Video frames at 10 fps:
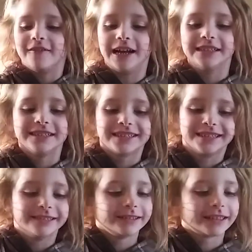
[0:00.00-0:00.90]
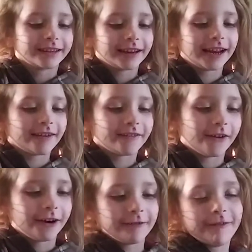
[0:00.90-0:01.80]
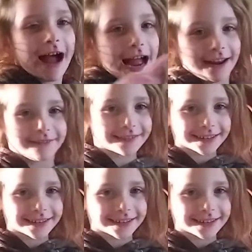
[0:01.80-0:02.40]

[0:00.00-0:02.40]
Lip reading: 1, 2, 3, 4, 5.